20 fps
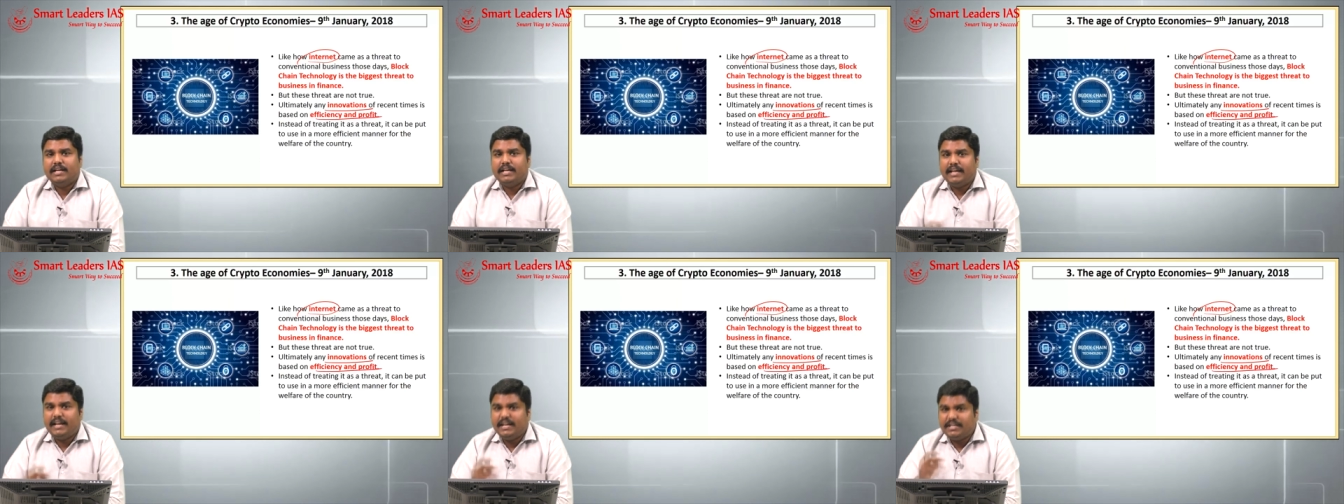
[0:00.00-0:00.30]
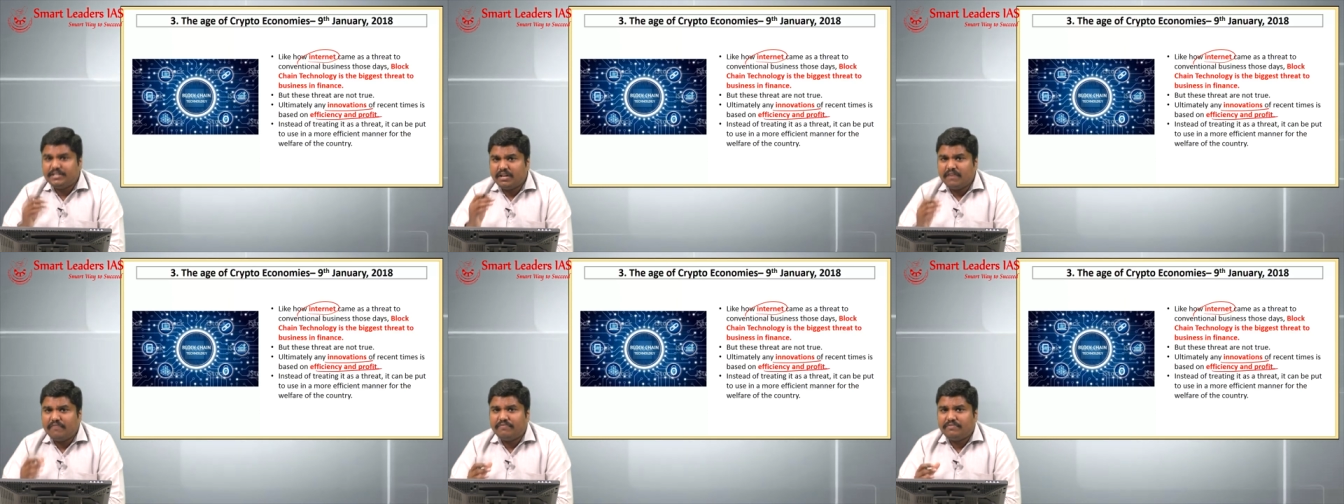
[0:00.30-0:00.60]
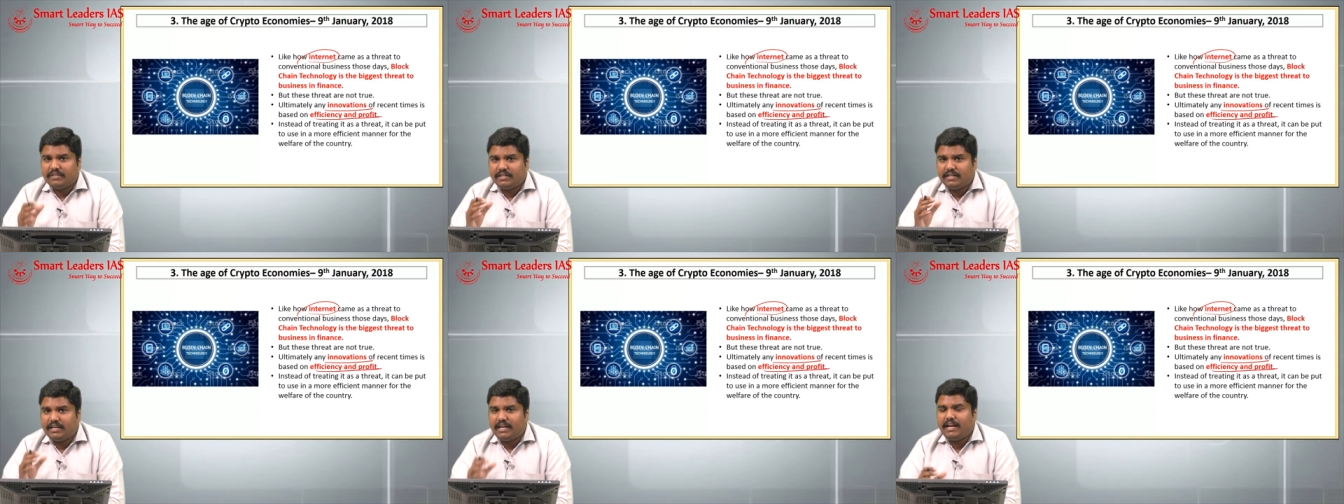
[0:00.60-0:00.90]
Instead
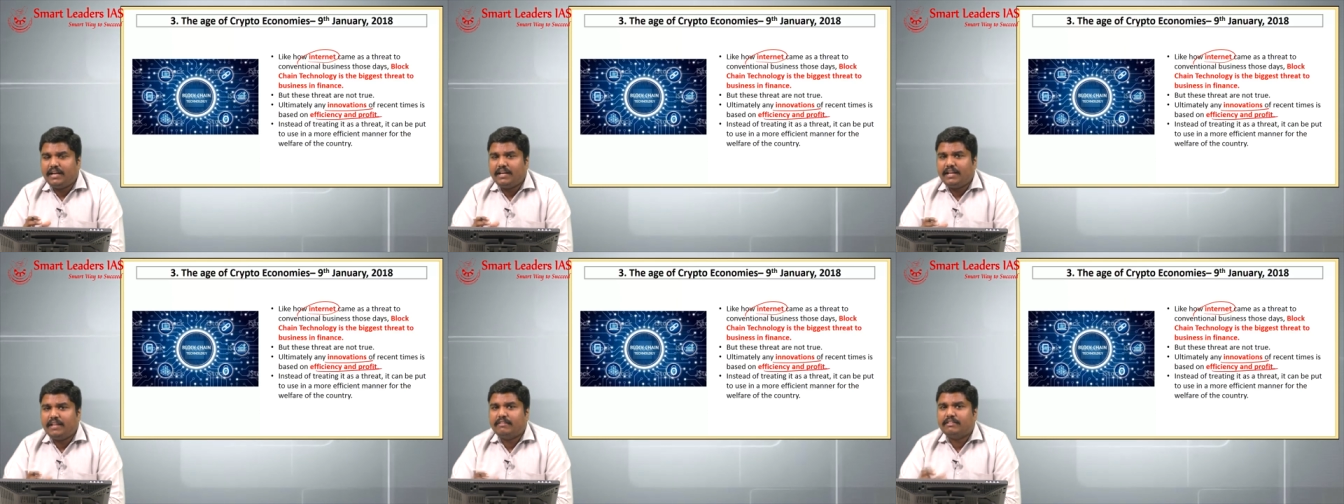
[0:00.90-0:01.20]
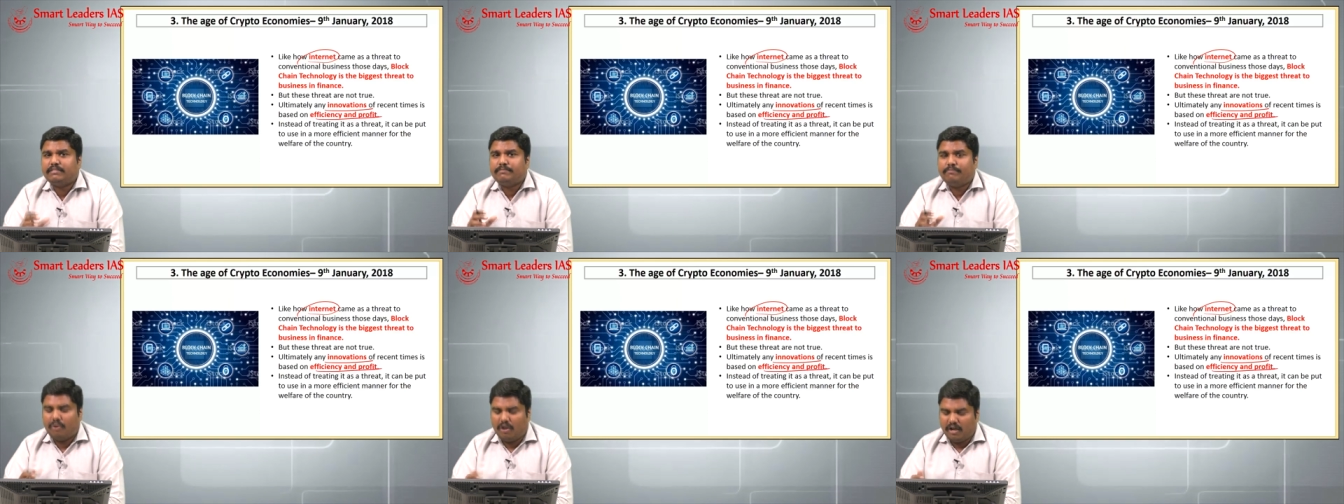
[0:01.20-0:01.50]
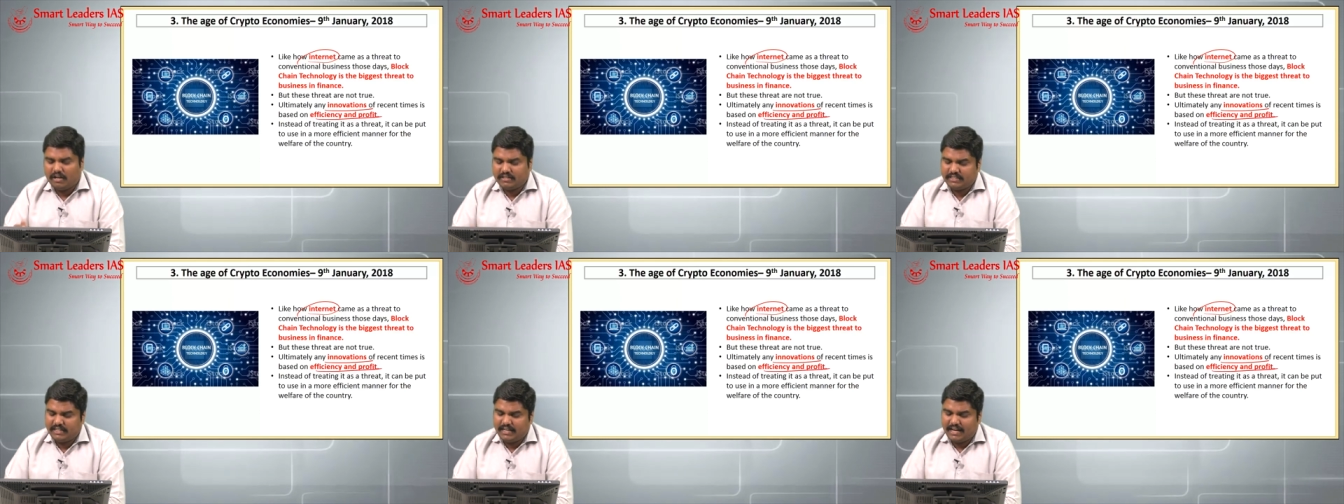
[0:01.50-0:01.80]
of treating this
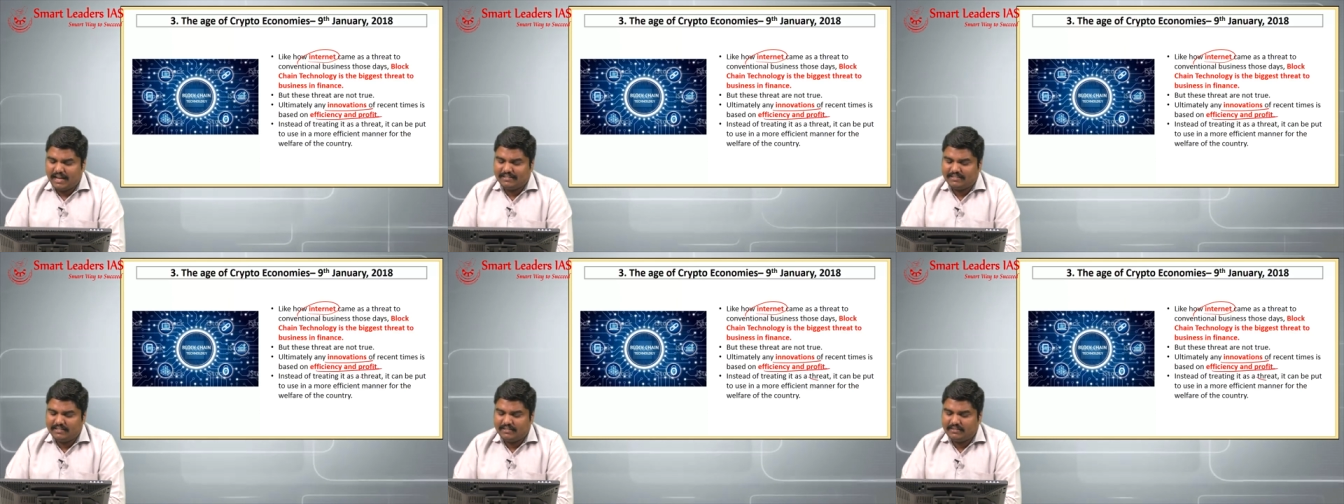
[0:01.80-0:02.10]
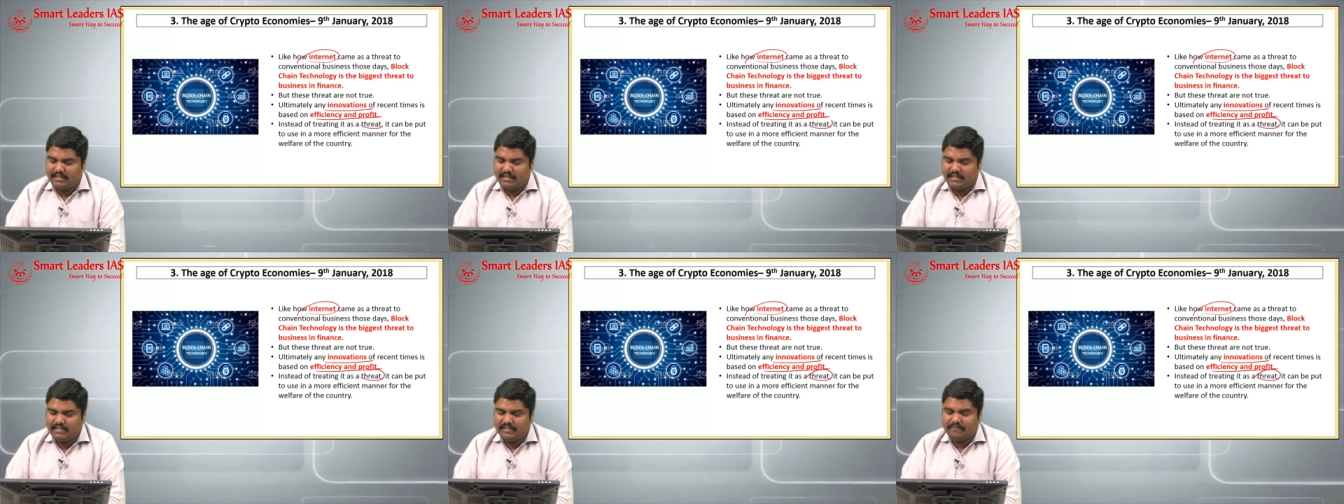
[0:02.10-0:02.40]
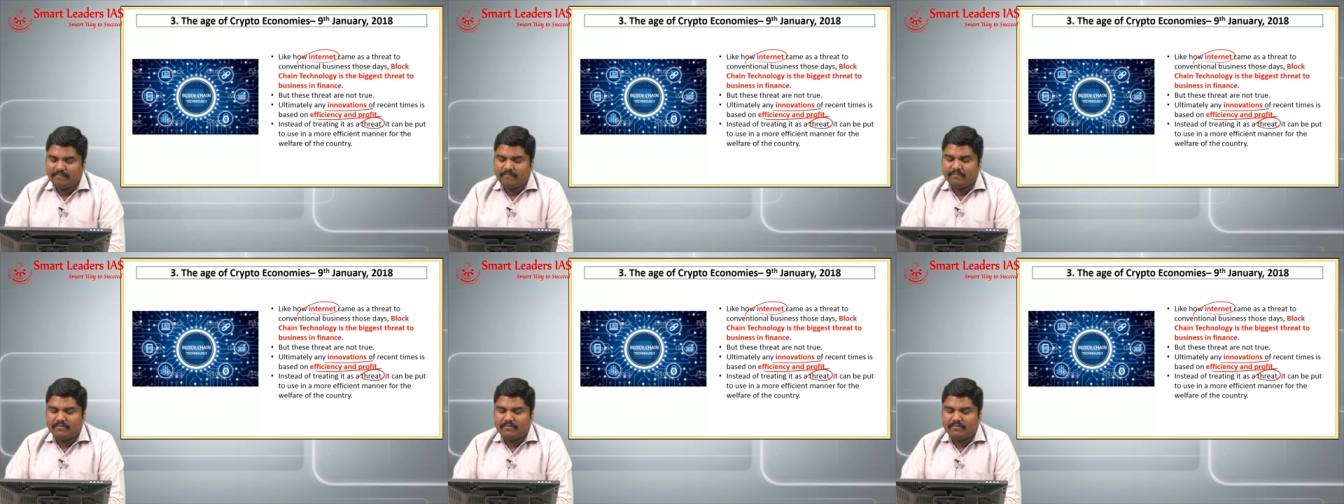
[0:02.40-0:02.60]
blockchain as a threat,